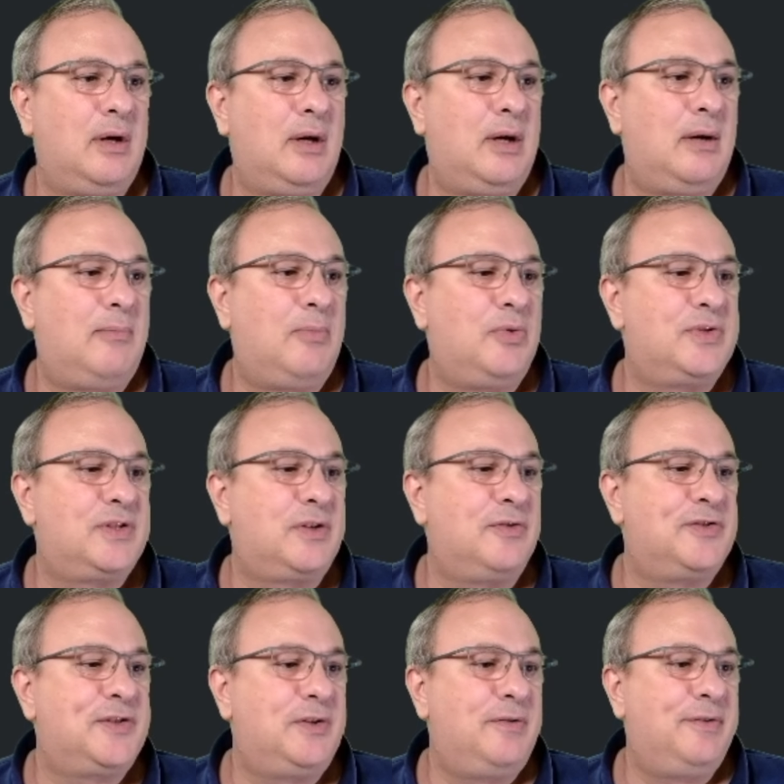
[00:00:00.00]
most
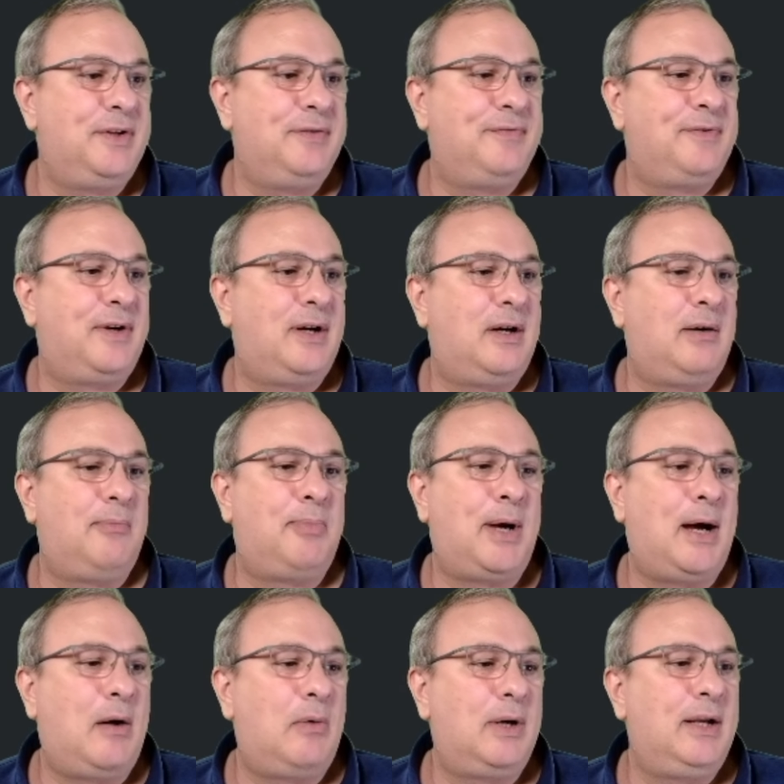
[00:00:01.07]
conservative
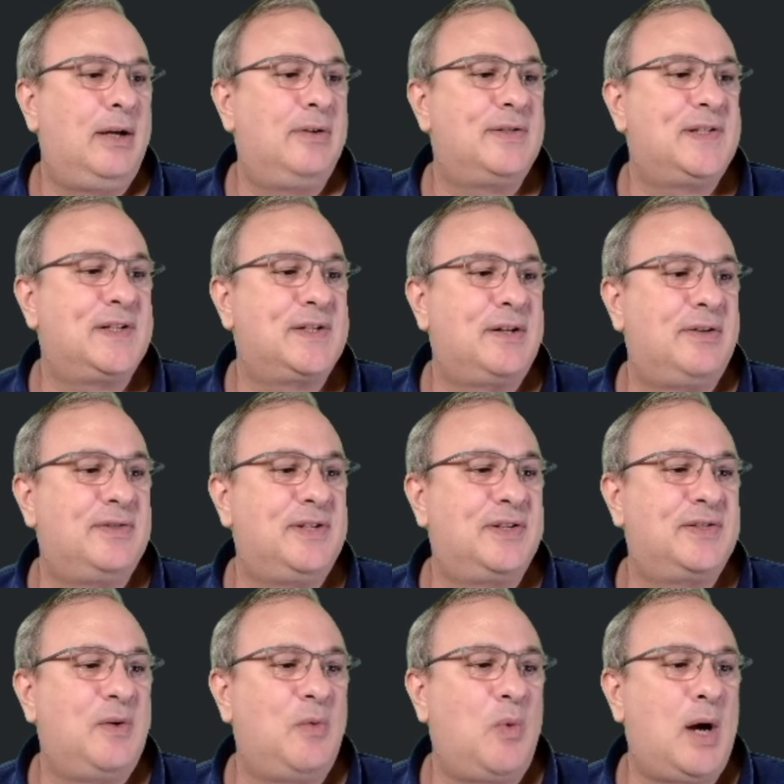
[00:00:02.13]
power here,
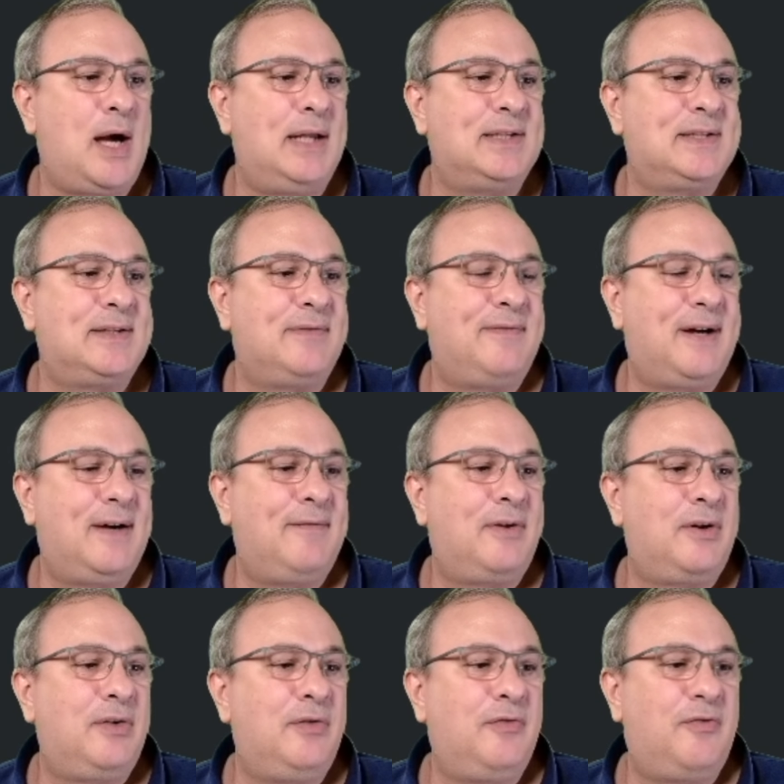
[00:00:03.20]
660 watts to
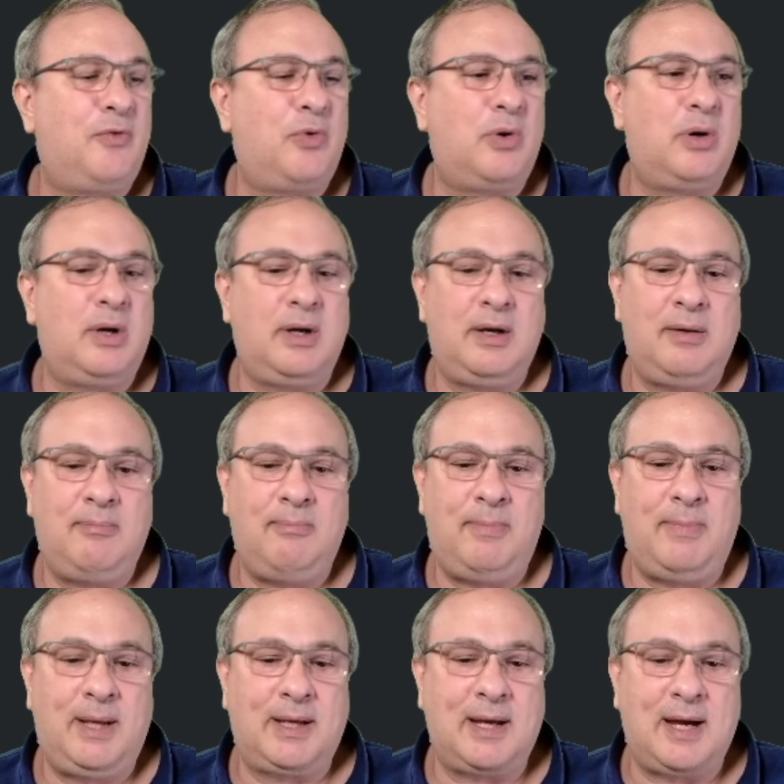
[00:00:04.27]
504
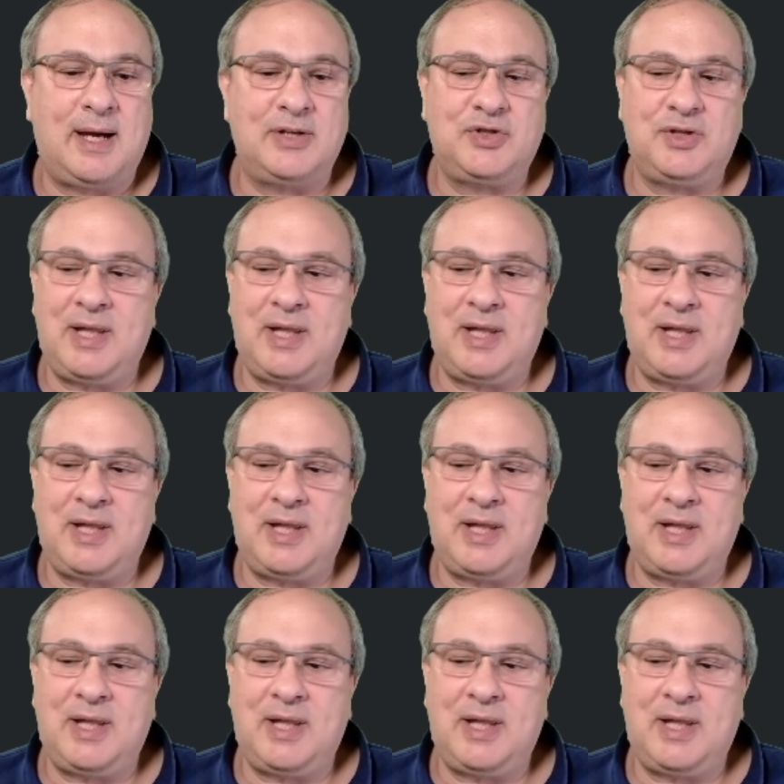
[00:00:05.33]
mega hash.